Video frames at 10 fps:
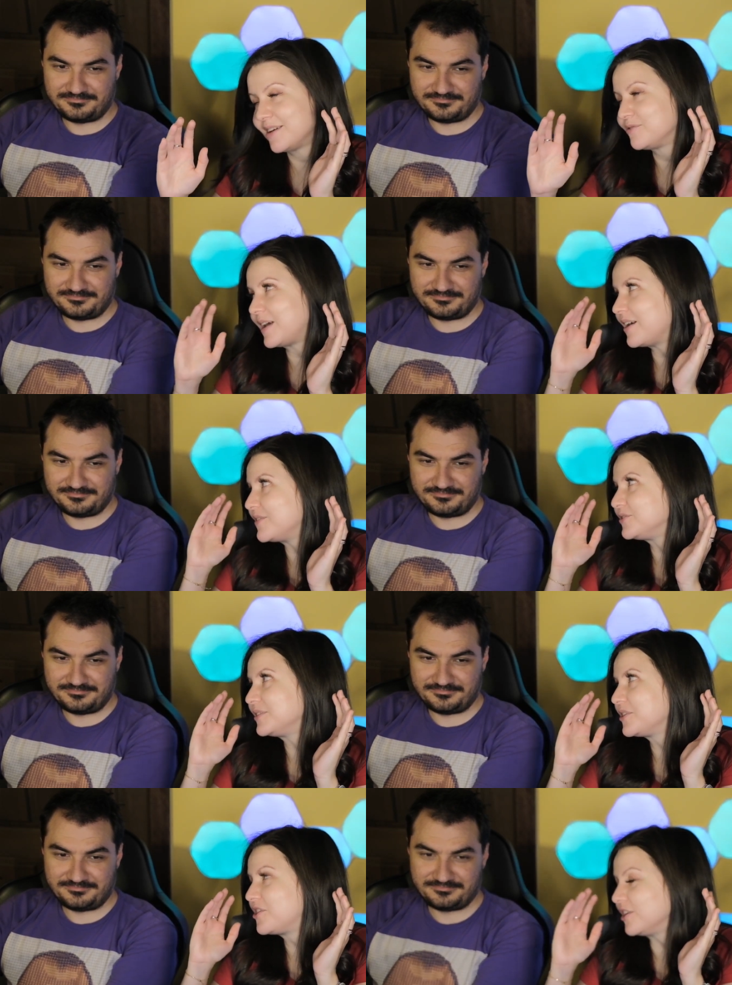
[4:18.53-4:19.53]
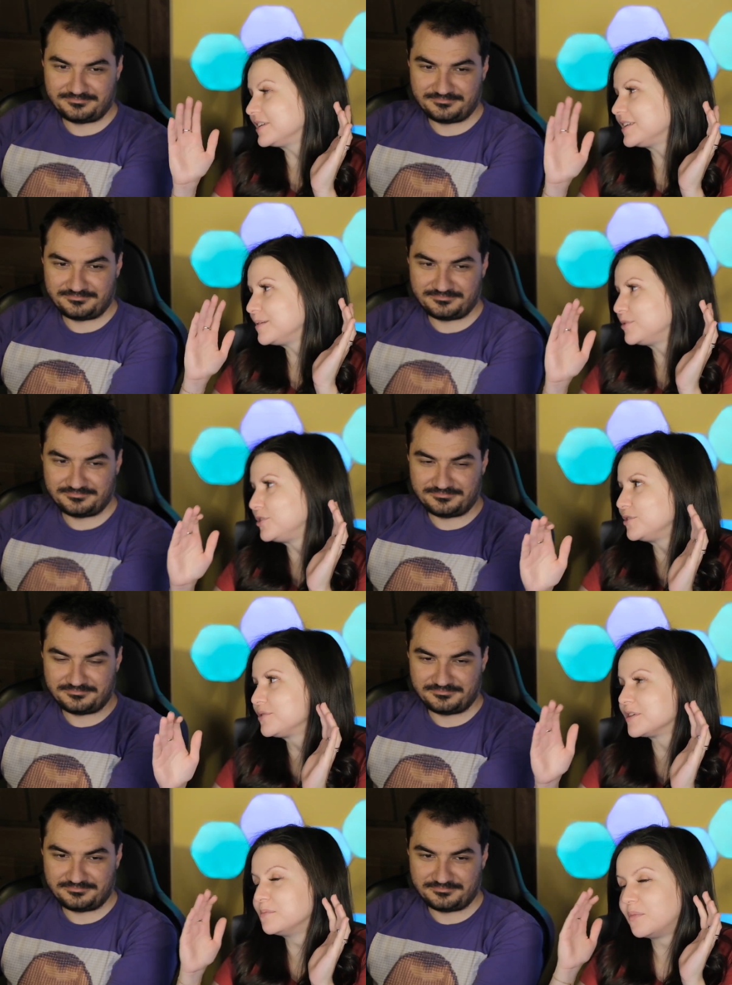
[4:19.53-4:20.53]
Speaker 1: I have gotten him to
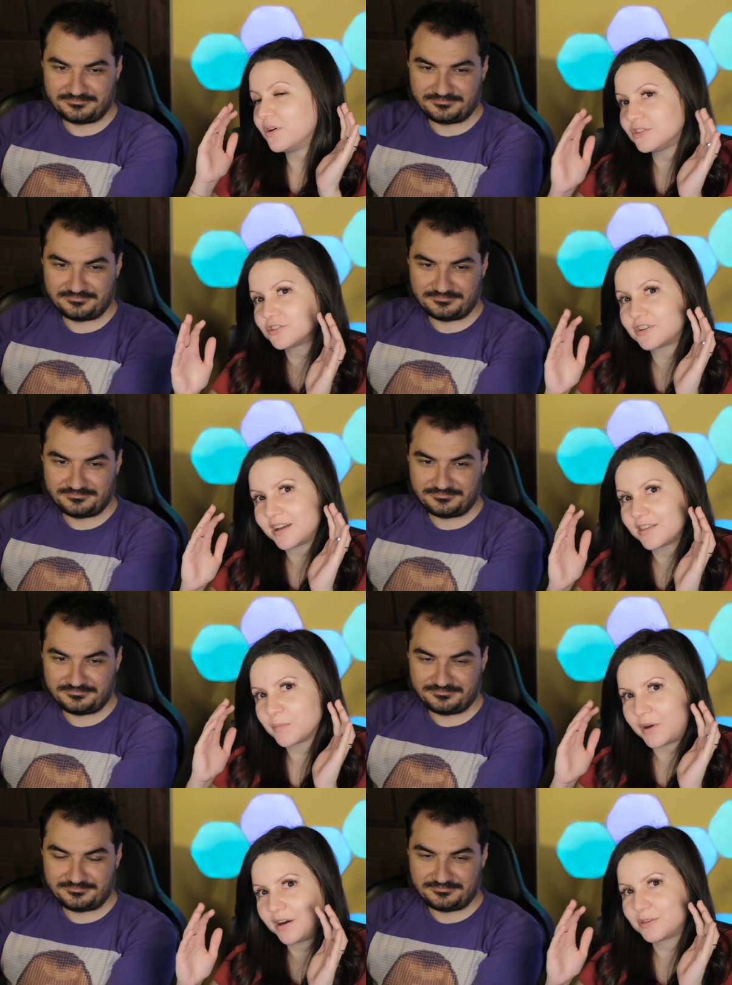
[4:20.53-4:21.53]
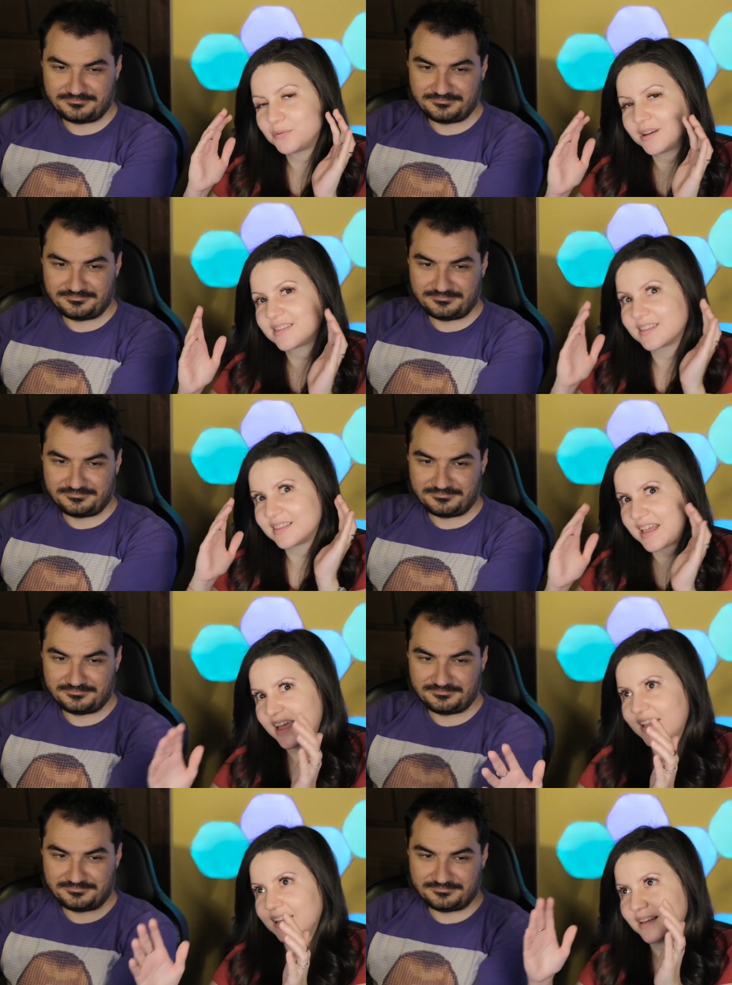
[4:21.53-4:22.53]
use the moisturize part once a
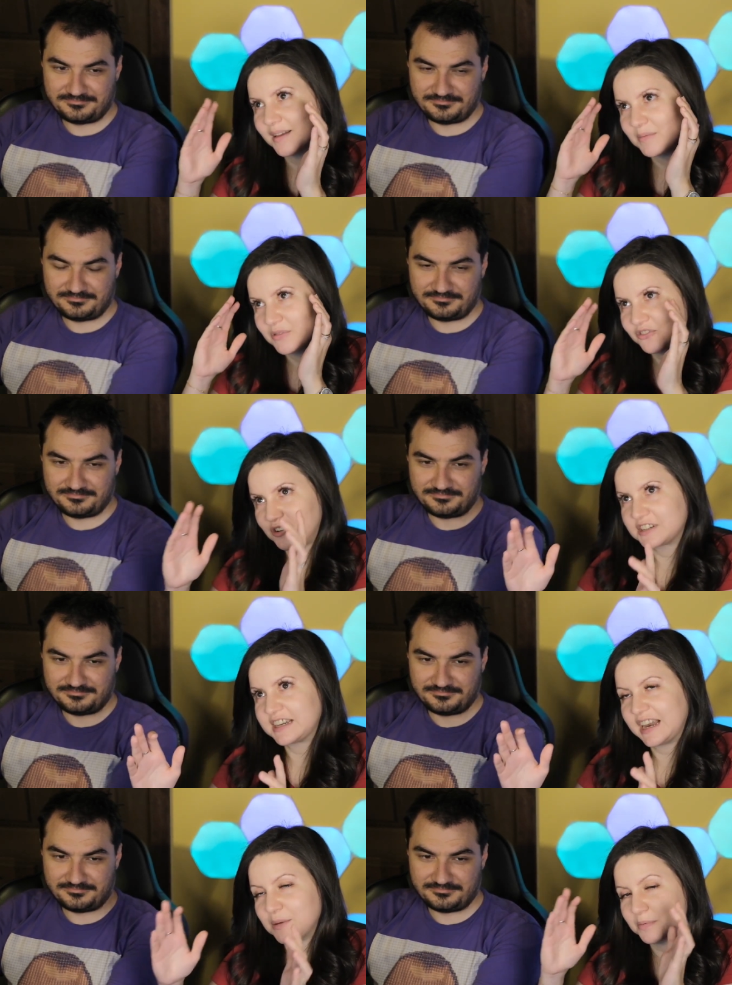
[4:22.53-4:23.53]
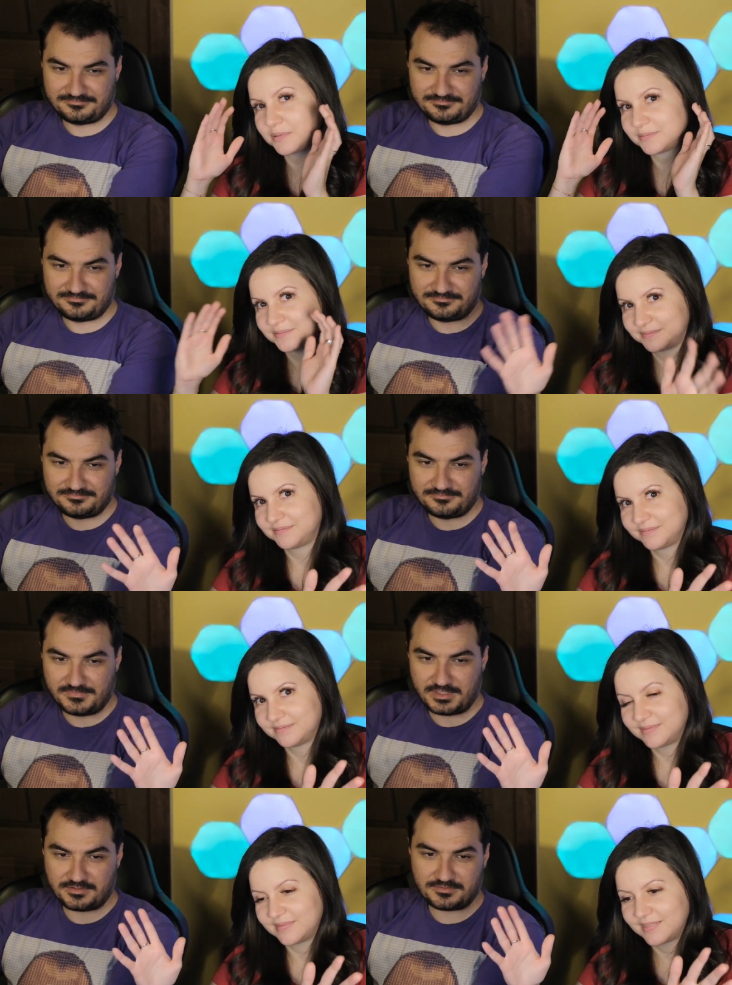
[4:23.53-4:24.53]
day before sleep.
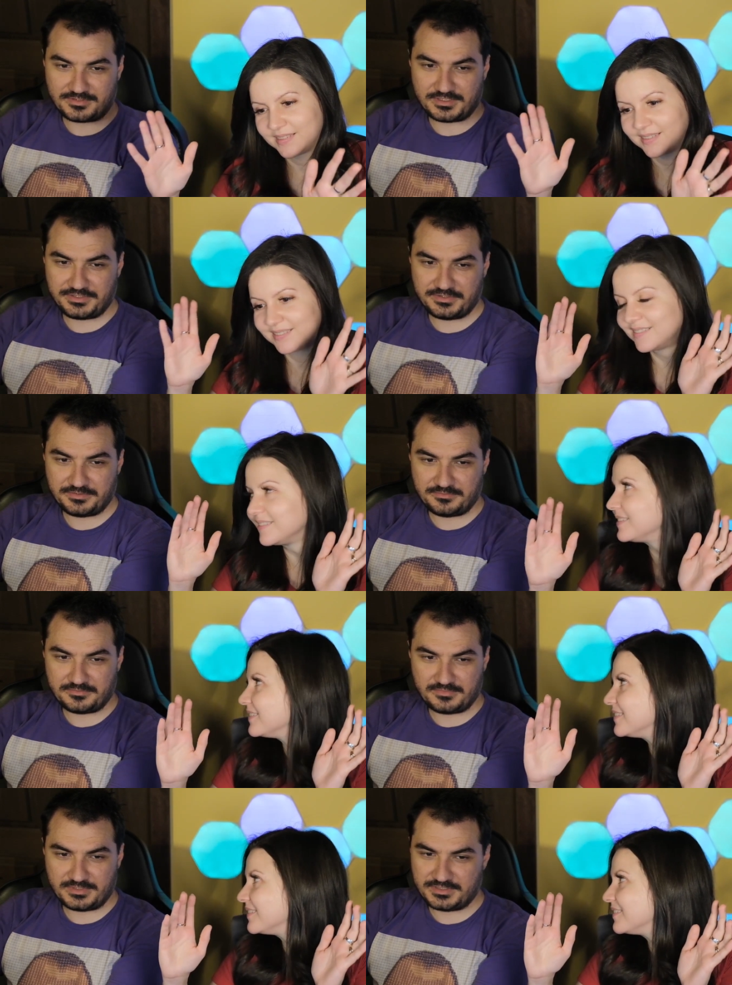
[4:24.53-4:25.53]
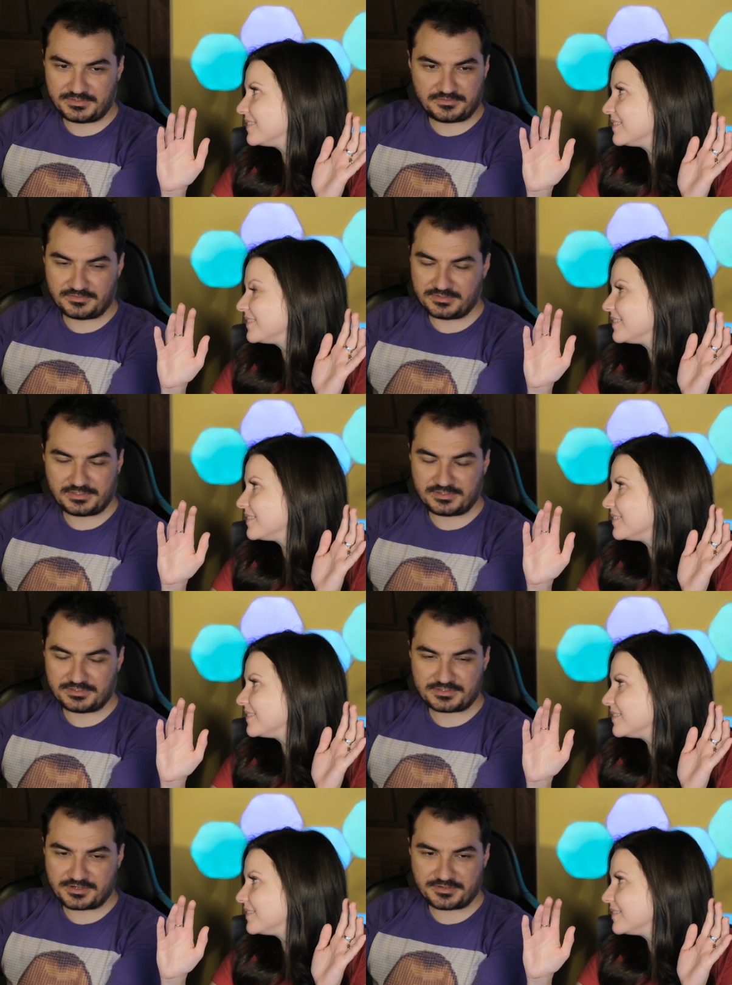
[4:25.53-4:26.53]
Speaker 2: No, it's at the
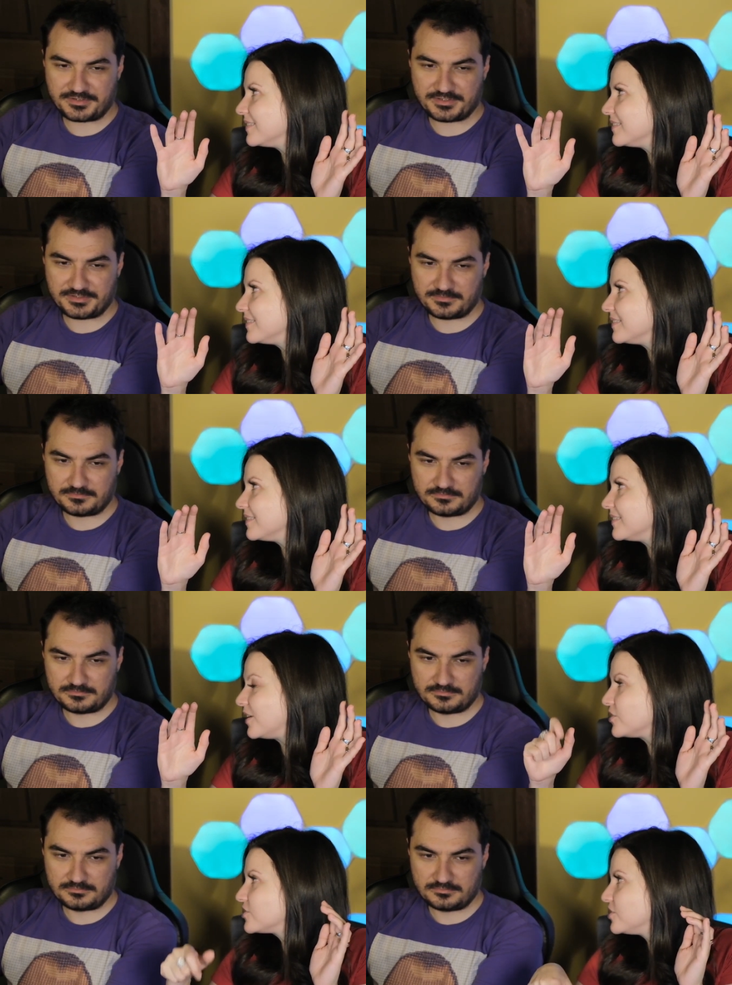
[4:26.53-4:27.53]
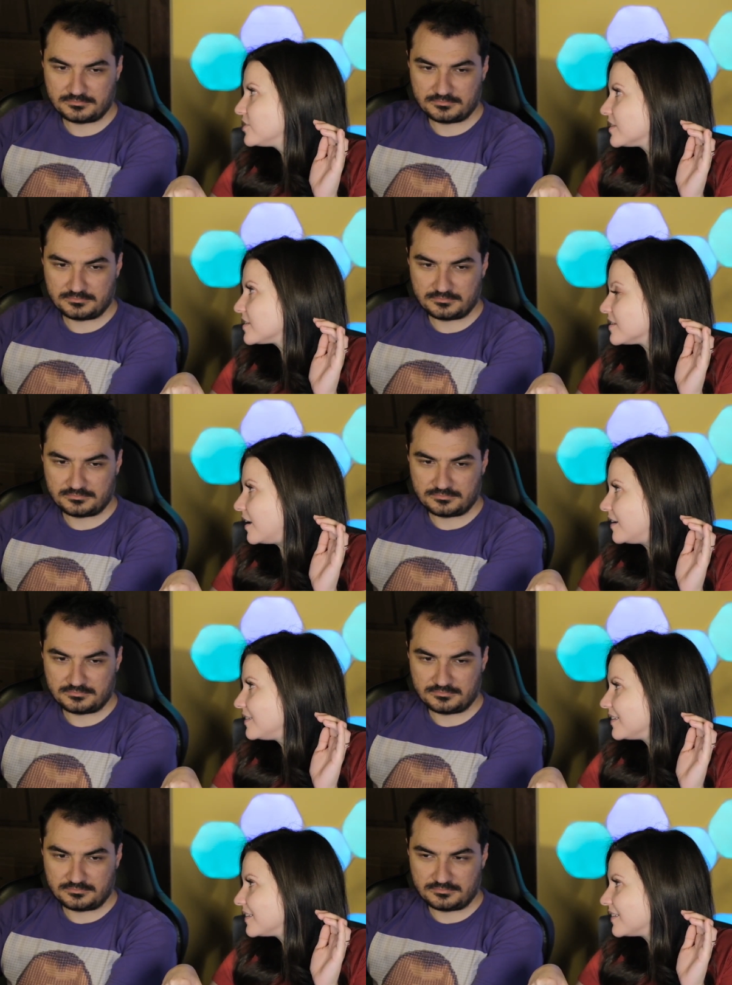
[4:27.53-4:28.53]
start of the day.
Speaker 1: Oh, you use it at the
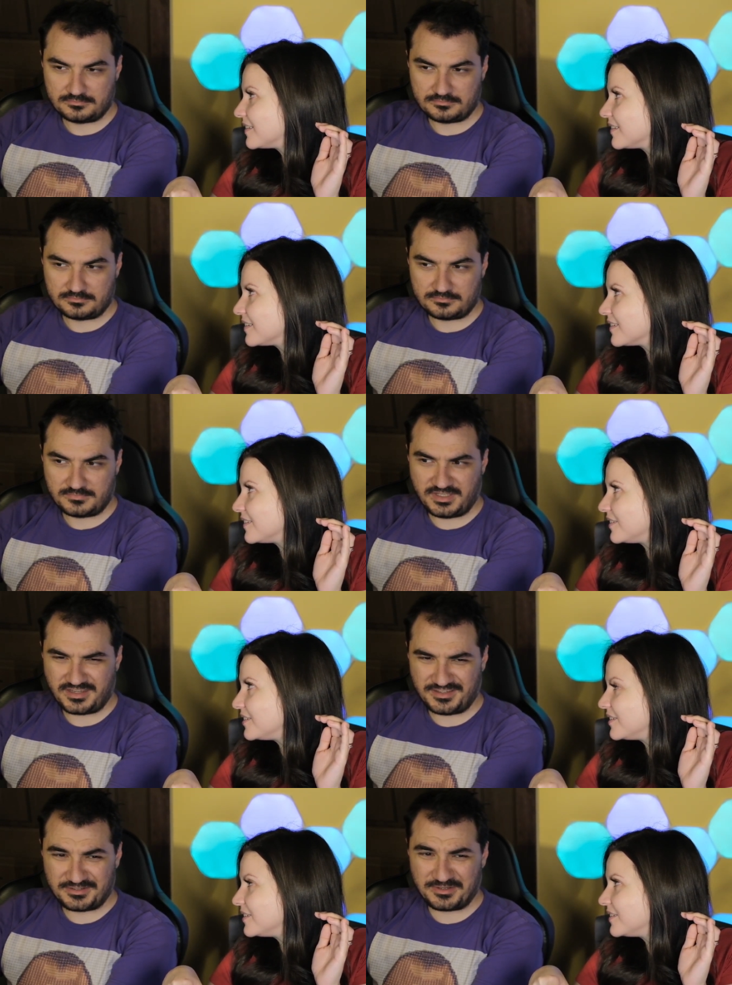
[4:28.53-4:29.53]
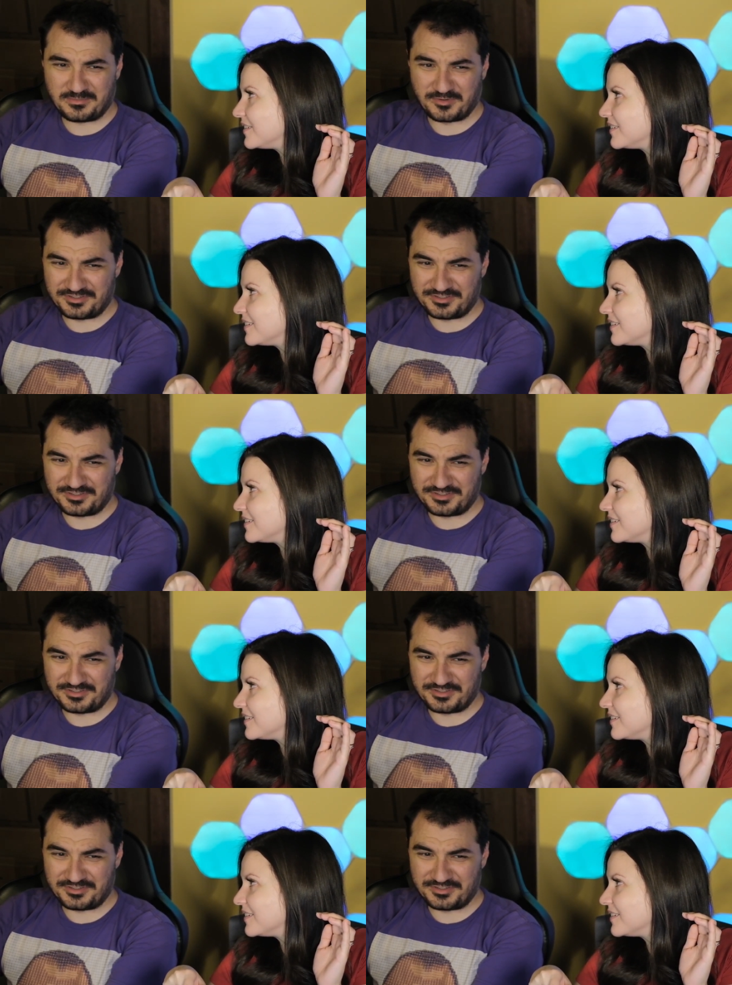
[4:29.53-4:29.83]
start? Yeah, I
Speaker 2: don't need